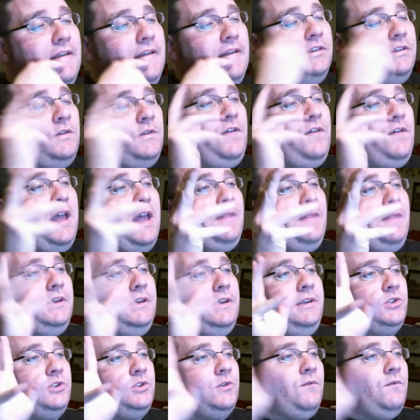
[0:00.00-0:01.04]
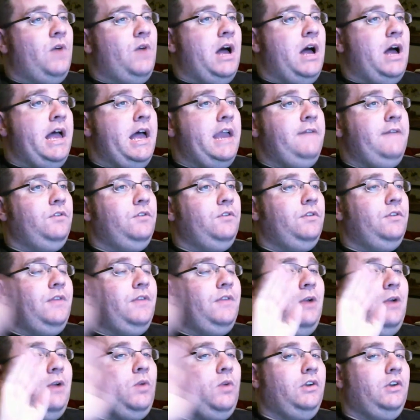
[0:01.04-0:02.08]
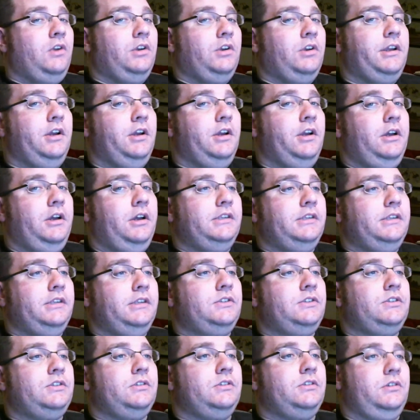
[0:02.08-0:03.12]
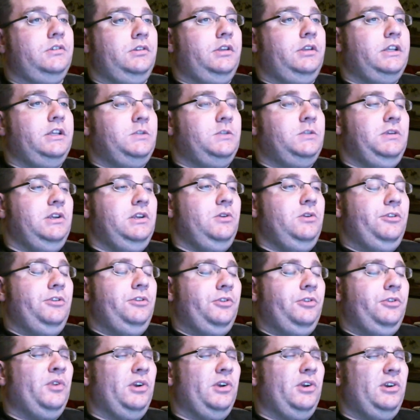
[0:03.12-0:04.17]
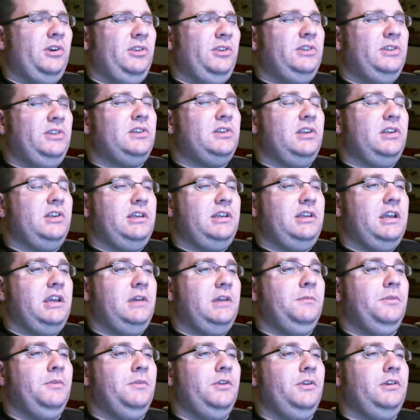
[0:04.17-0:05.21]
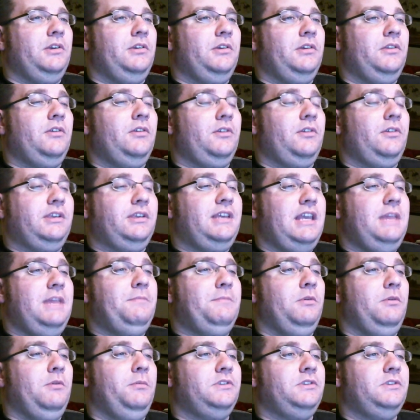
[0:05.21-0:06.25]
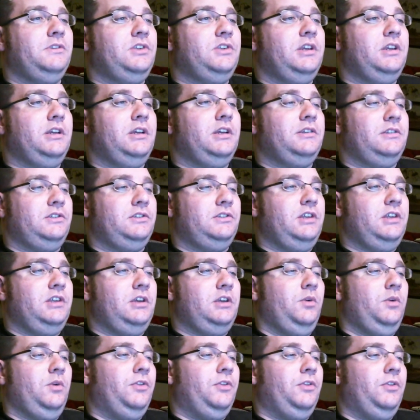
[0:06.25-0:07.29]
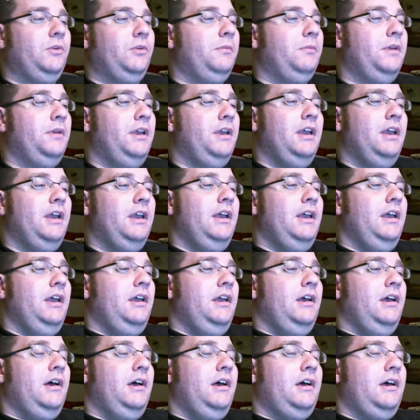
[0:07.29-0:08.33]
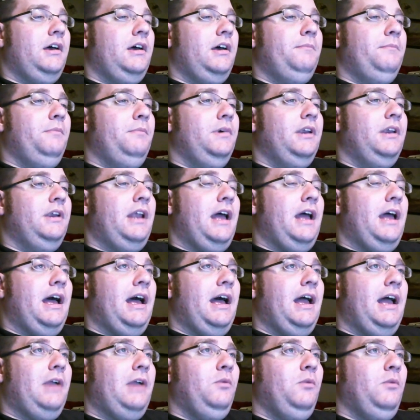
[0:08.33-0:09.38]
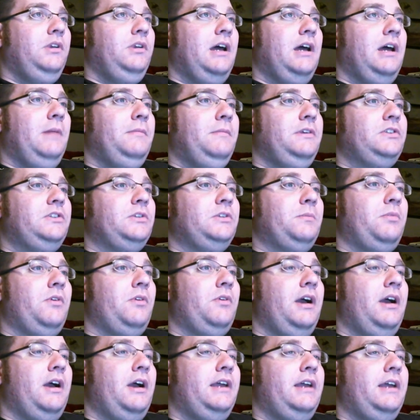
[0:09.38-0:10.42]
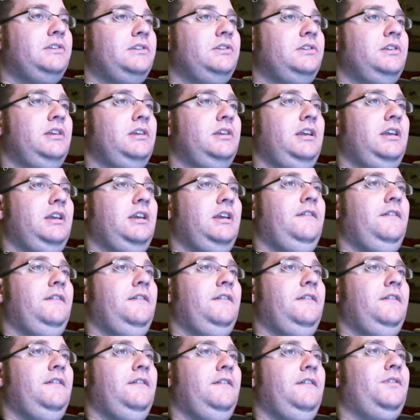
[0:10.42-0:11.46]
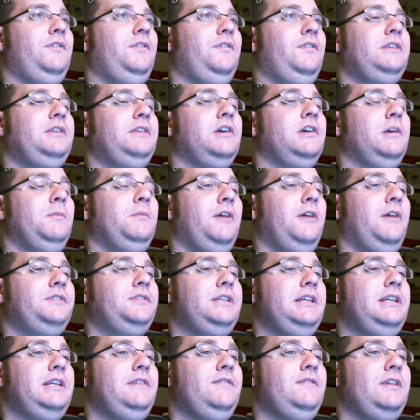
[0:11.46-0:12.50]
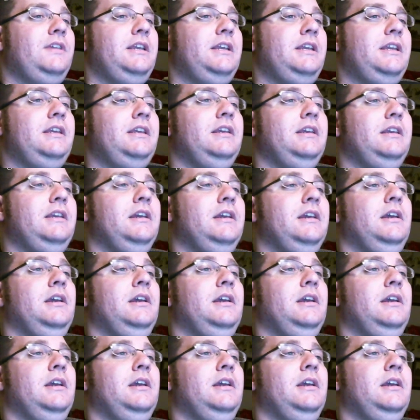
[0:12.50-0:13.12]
The fact that he survived that round of cuts lets me know that they're at least going to kick him, they're keep him and stick with him. But I would not be surprised if they took him off TV,